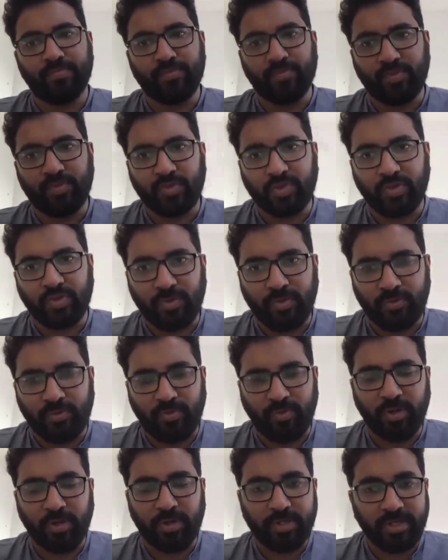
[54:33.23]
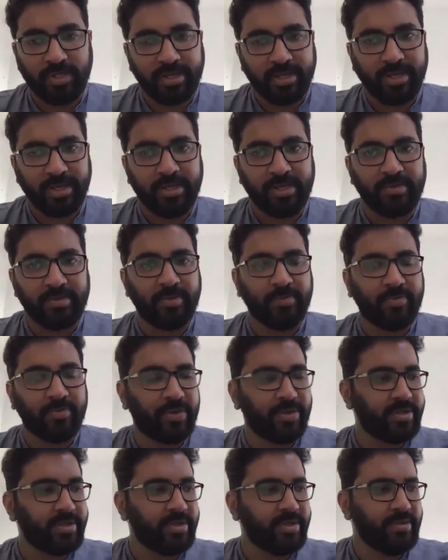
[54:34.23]
So what is integrated
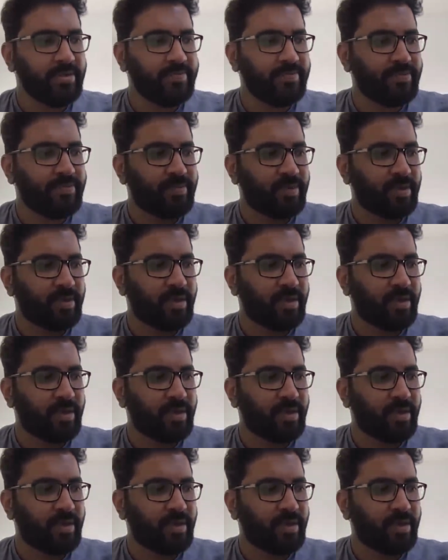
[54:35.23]
preparation?